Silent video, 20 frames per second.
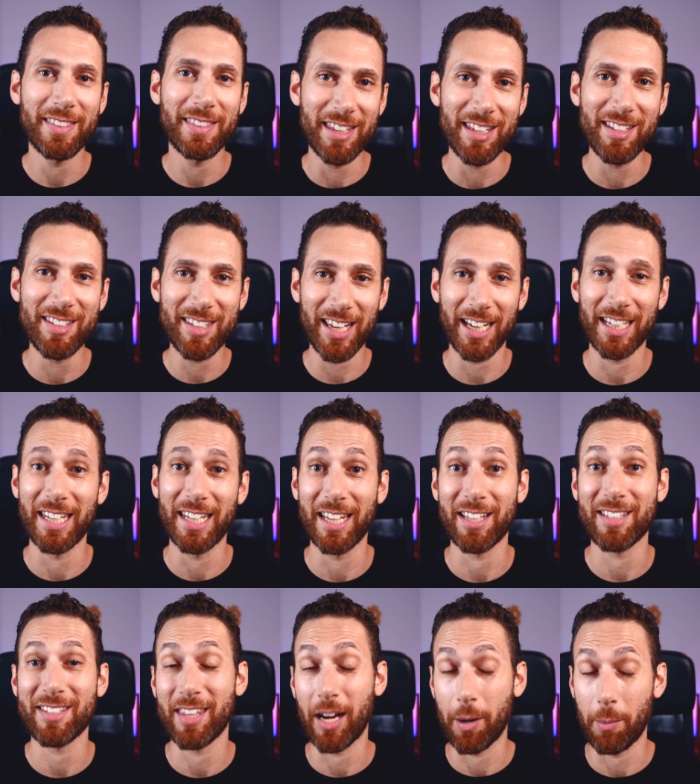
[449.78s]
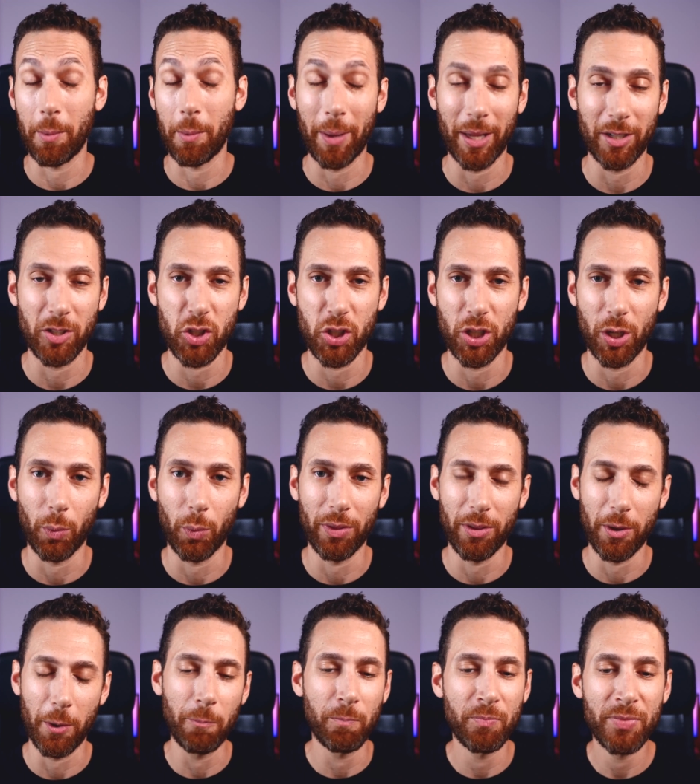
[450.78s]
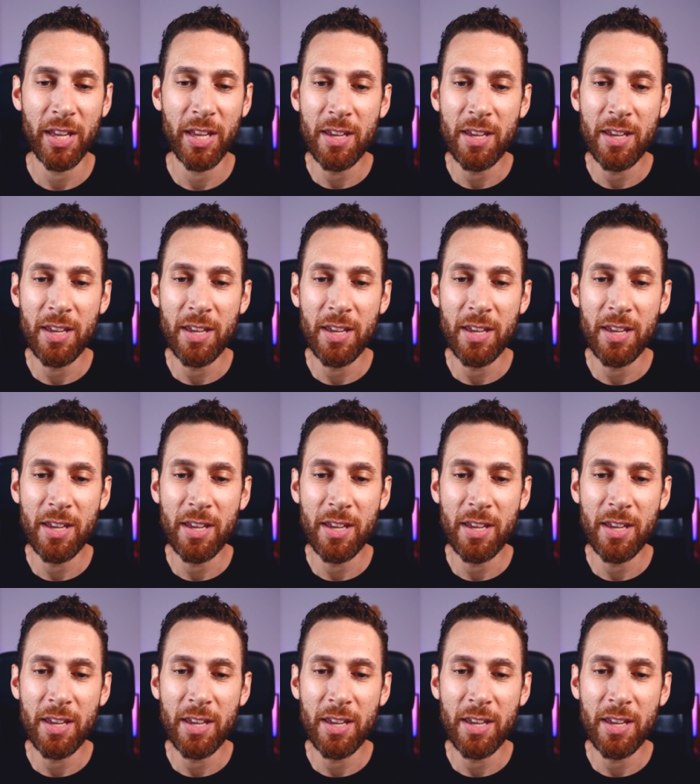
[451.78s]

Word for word: these techniques that I'm about to share with you.